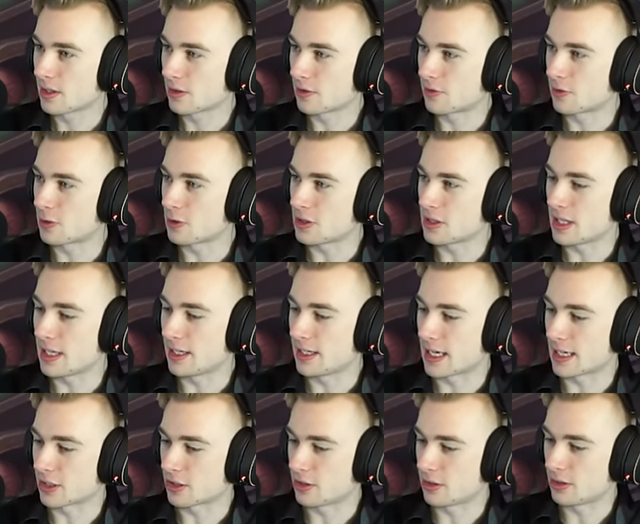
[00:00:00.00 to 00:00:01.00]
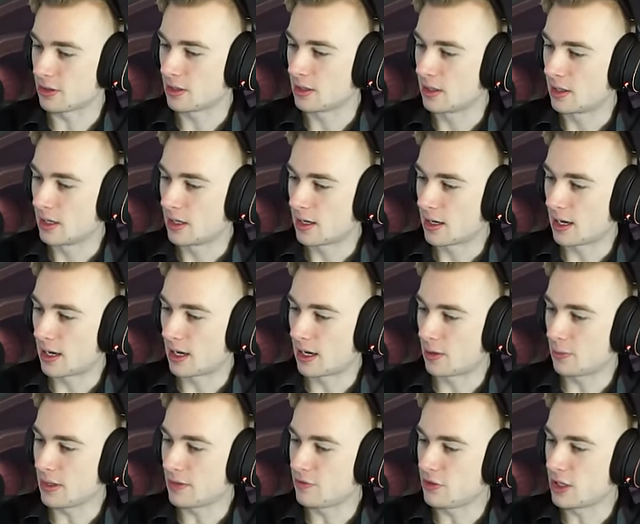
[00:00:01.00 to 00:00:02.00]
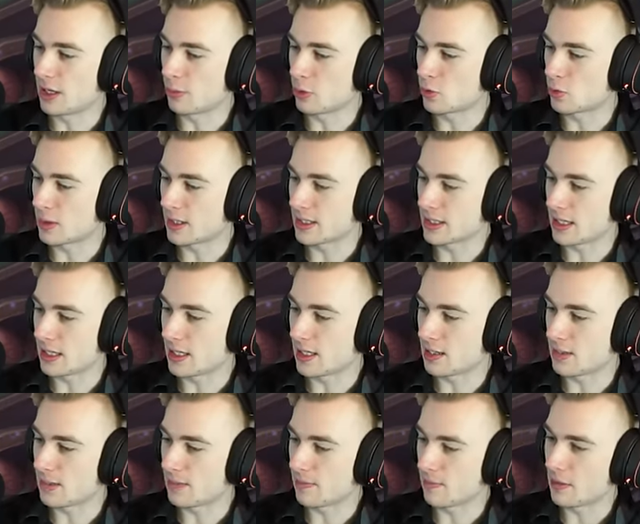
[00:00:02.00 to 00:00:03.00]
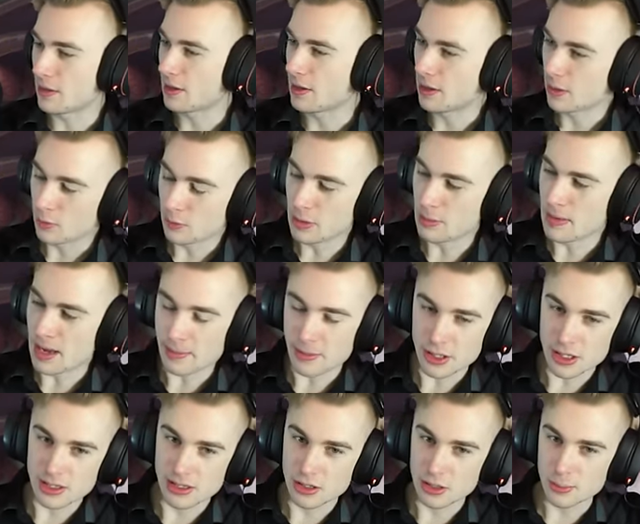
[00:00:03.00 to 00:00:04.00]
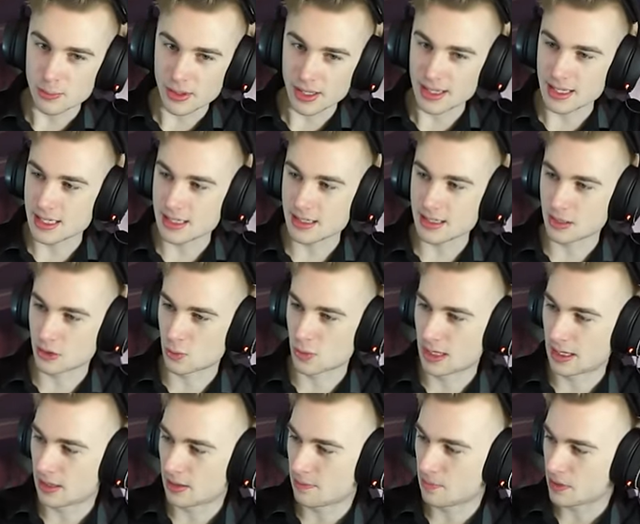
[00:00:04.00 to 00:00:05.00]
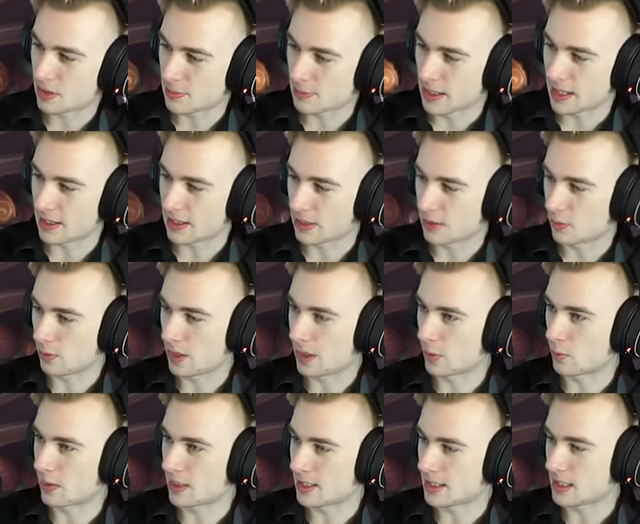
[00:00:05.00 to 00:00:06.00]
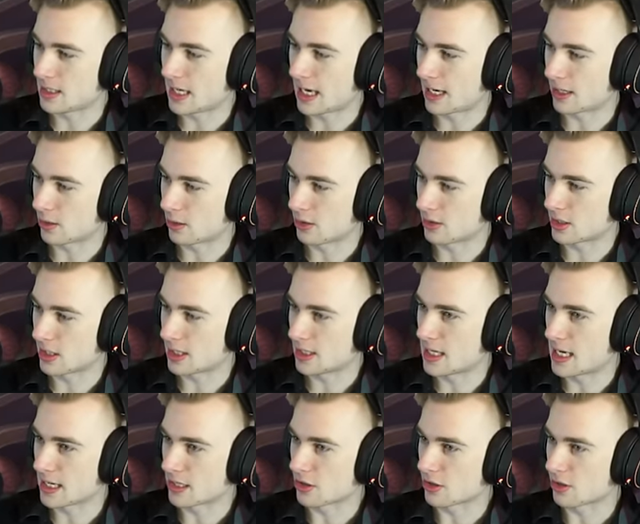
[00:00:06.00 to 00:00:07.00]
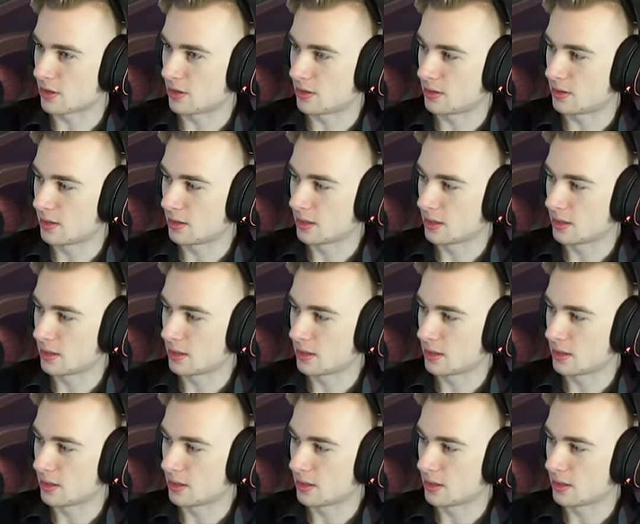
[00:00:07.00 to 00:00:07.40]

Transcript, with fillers: First thing next turn. Uh, we have double quicksand. We maybe could play this as well, depending on like what his attack looks like next turn.